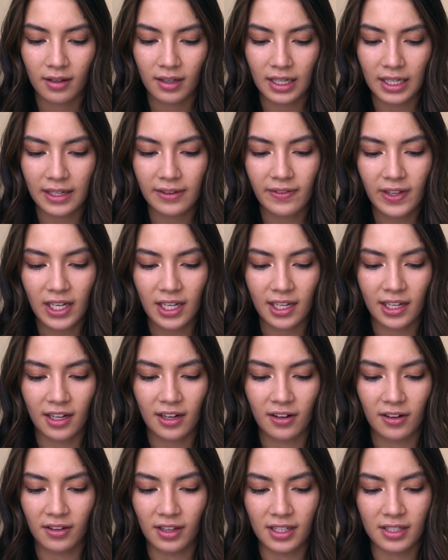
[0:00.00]
Even
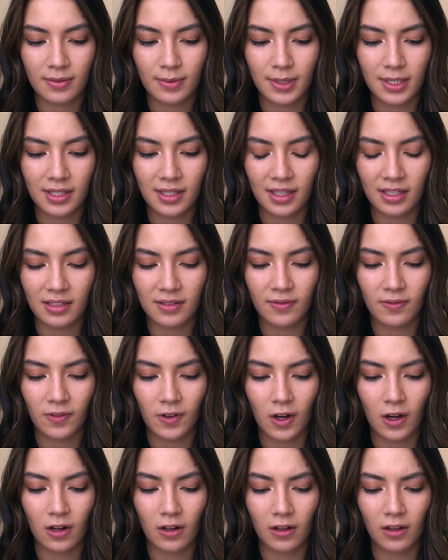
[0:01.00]
here, this was this
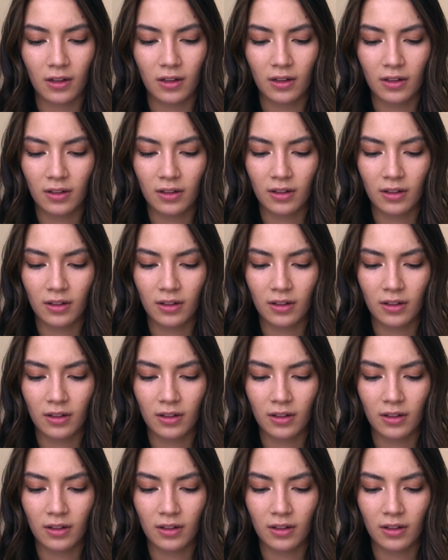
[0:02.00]
fall.